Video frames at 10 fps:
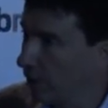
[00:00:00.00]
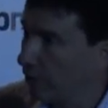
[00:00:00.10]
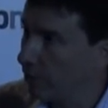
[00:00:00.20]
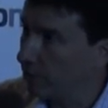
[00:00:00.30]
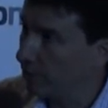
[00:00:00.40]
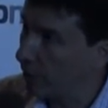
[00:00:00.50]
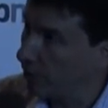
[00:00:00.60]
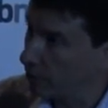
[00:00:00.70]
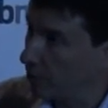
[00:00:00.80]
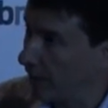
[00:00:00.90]
of
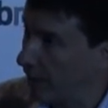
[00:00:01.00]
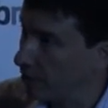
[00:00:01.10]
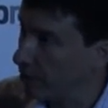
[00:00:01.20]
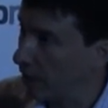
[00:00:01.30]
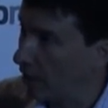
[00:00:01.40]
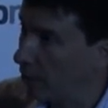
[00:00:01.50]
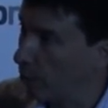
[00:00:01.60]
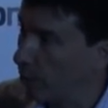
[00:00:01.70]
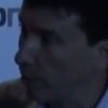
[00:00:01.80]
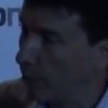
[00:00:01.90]
the space.
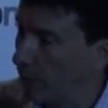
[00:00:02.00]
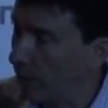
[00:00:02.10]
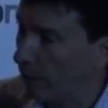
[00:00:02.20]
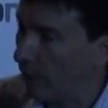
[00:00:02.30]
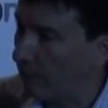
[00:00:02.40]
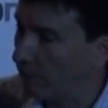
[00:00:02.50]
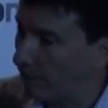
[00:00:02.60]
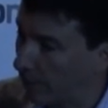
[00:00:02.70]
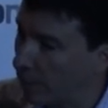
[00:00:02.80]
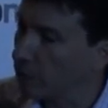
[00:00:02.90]

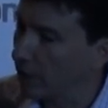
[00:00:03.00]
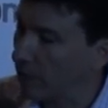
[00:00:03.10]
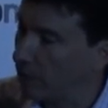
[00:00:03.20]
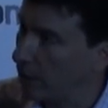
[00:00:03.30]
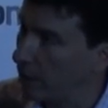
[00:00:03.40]
My first time